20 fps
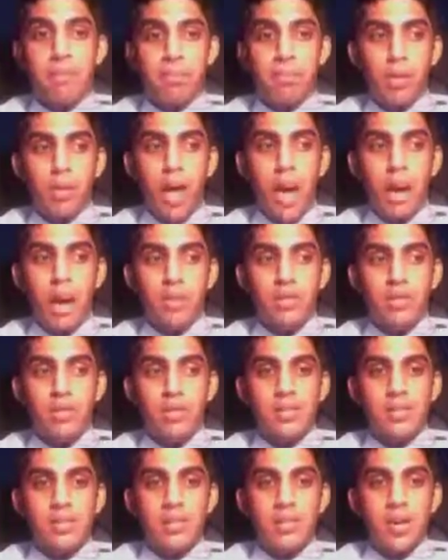blocks.
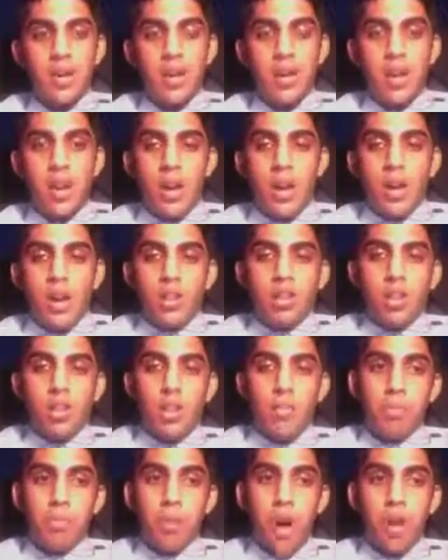So
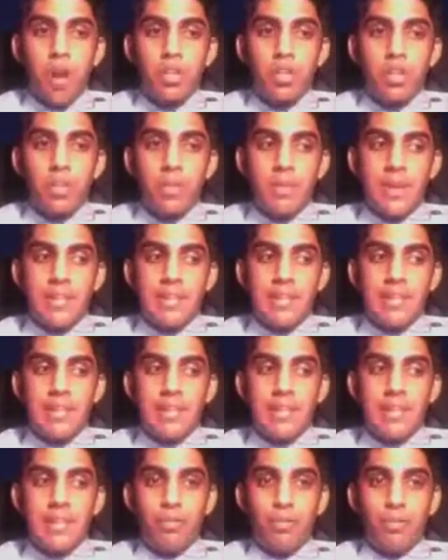blocks are
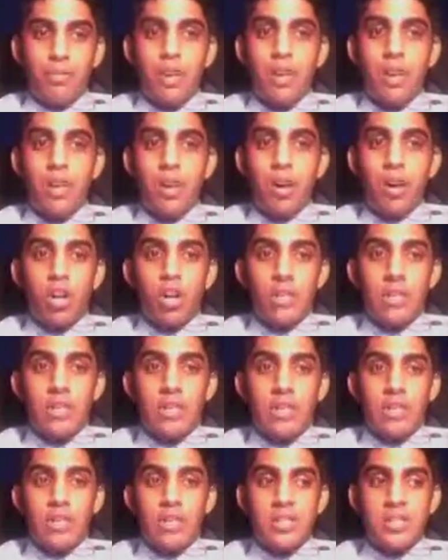basically written
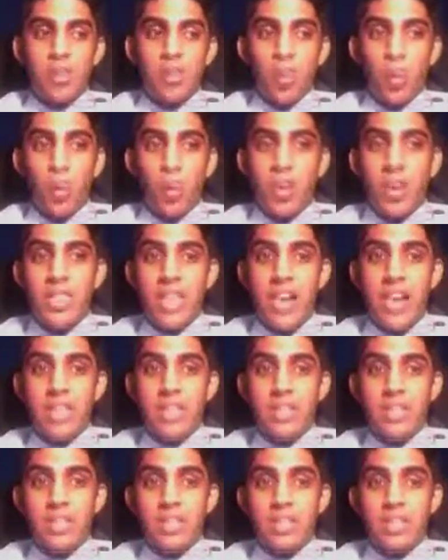arguments with
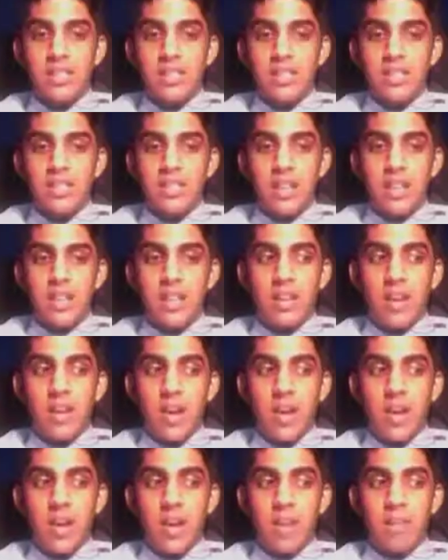evidence
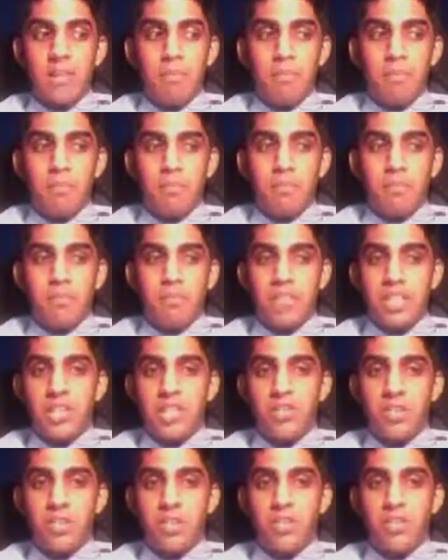that
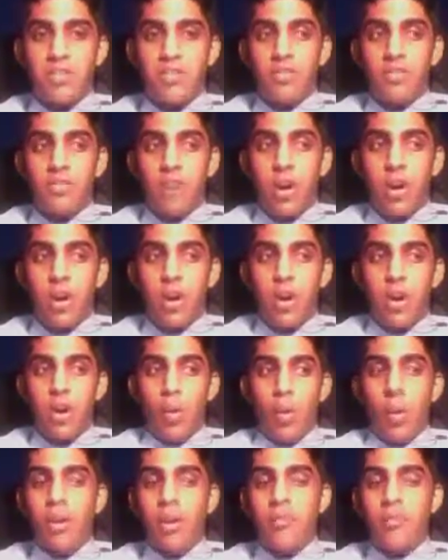disprove
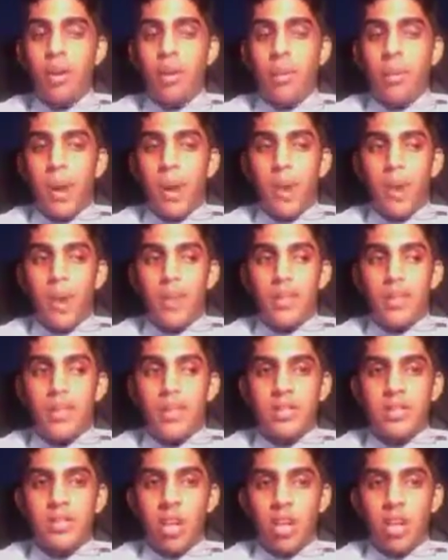one of your
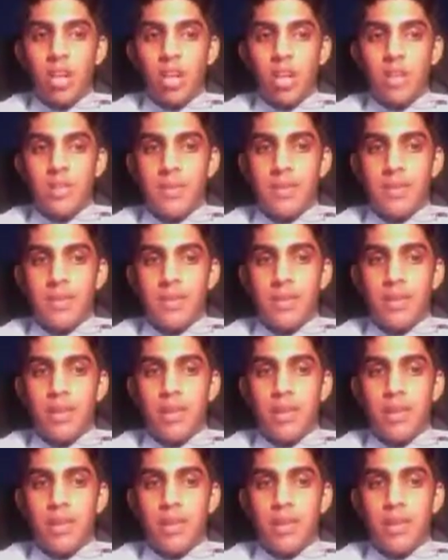opponent's arguments.